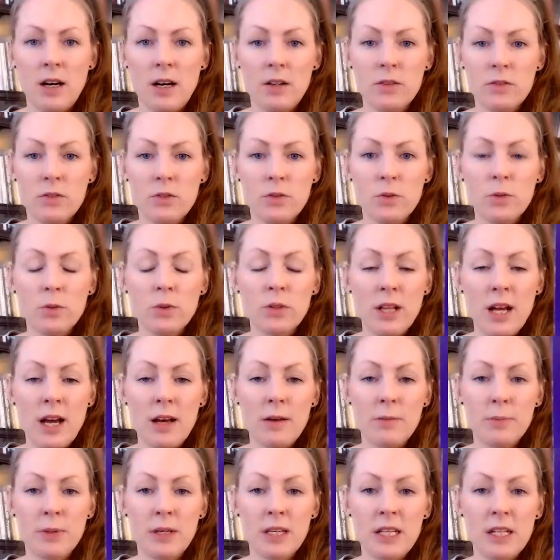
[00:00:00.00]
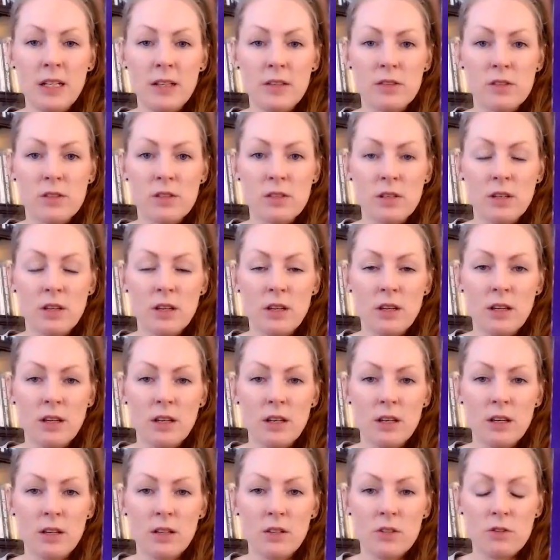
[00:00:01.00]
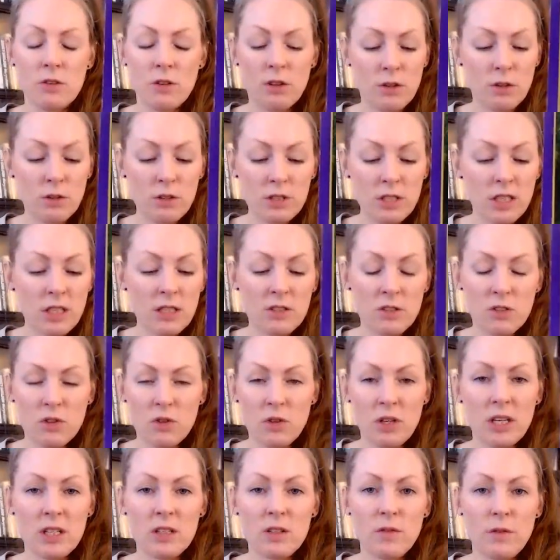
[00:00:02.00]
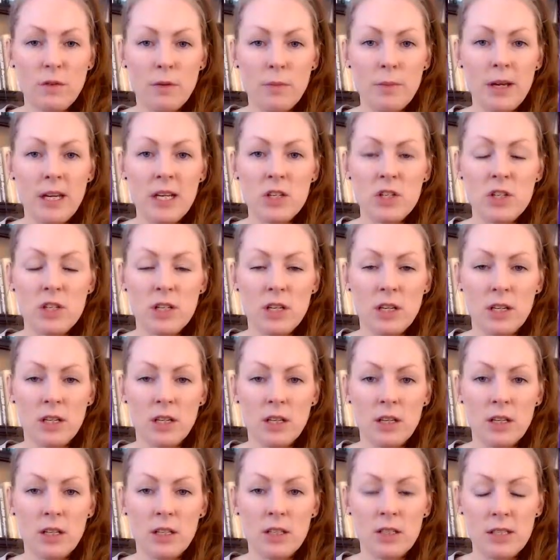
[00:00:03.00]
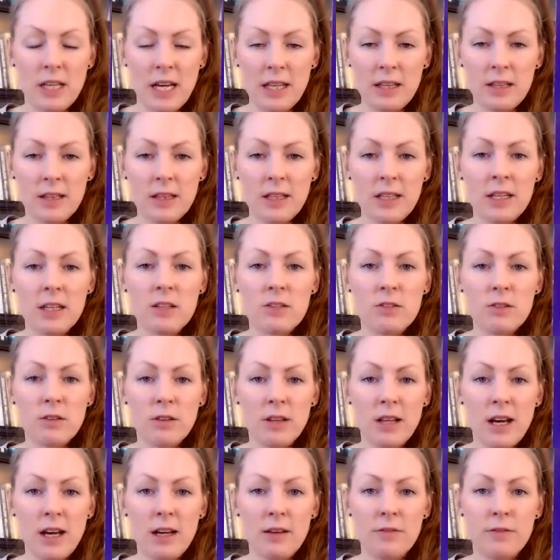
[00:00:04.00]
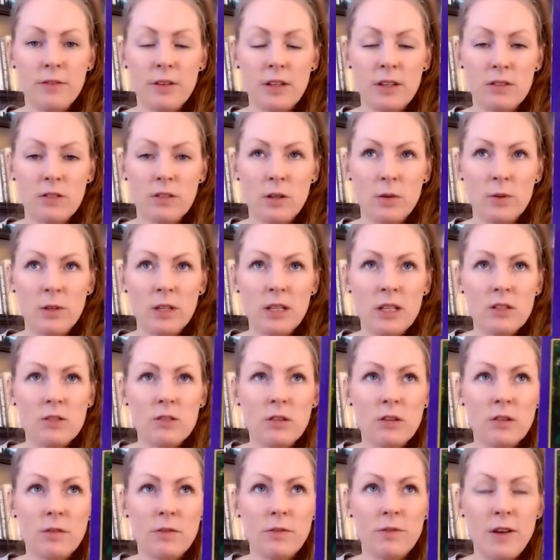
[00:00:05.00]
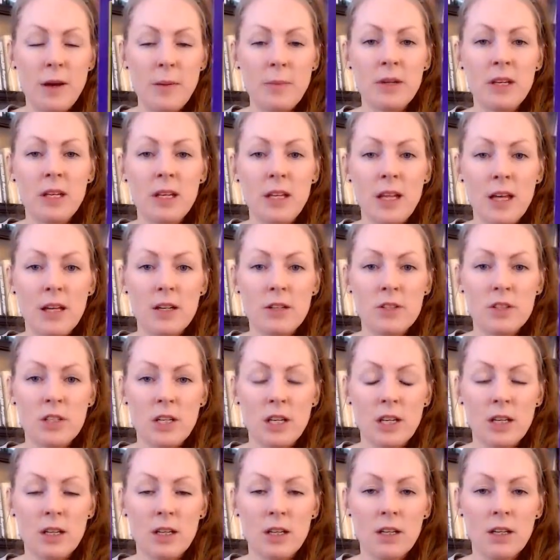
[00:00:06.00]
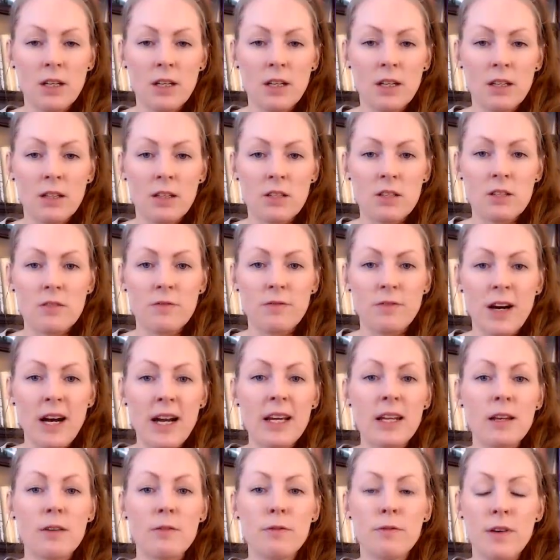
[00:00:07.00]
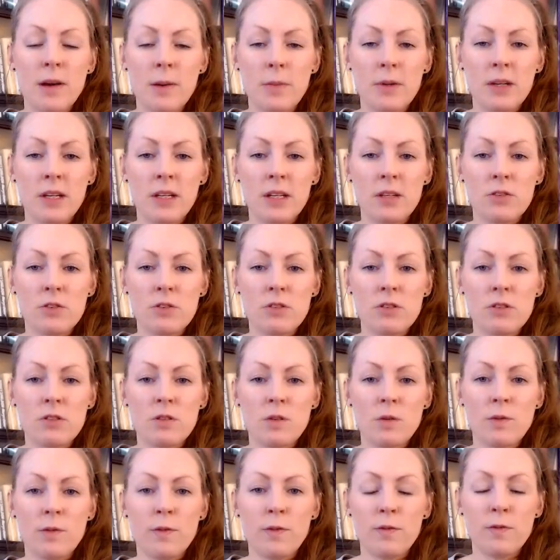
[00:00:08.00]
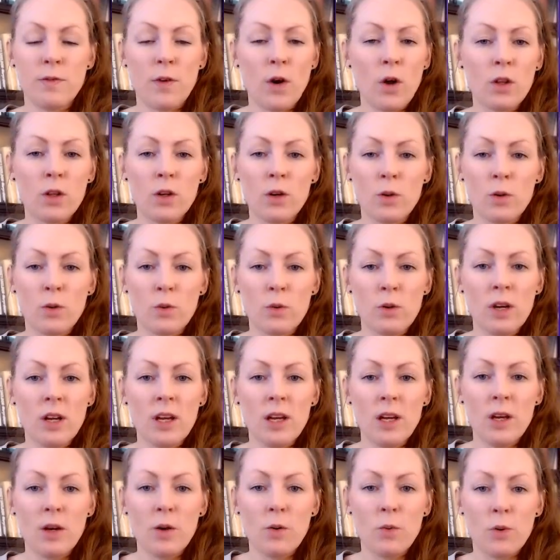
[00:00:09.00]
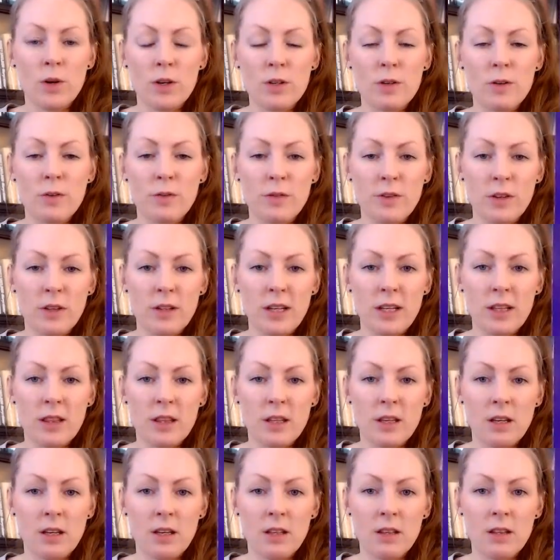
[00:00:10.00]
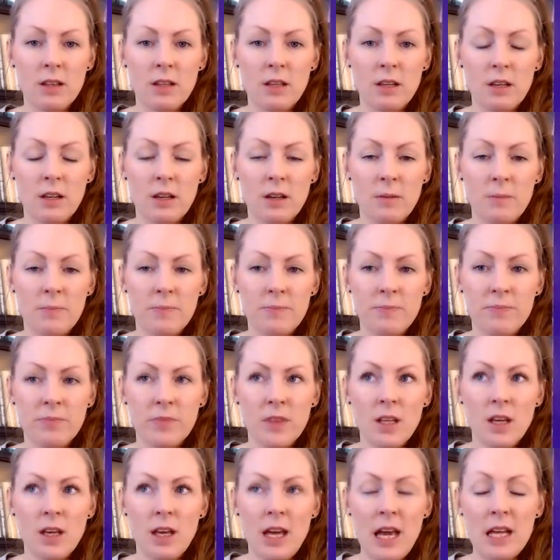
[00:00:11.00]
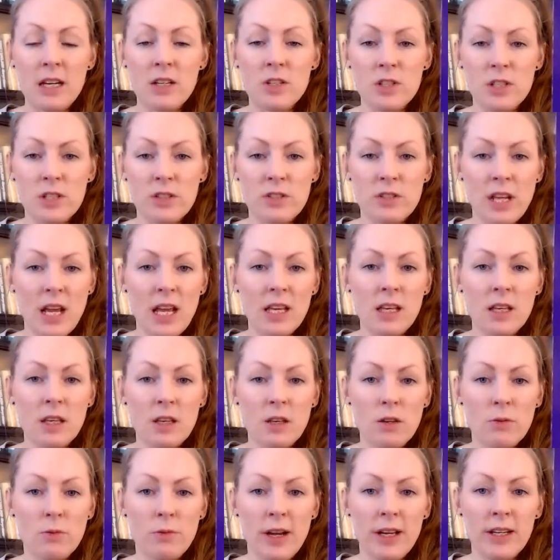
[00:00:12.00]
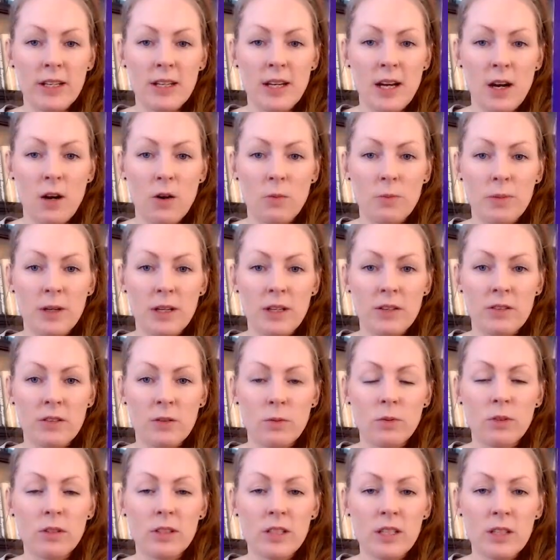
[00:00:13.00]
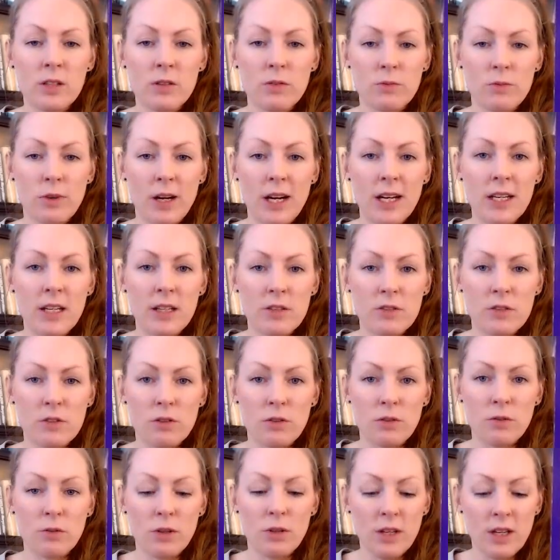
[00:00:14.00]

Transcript: you will have peace. 13 is transformation, death leading to life. It's going into the feminine energy, the divine feminine, to just follow where you feel like the energy is taking you right now, because it will lead you right into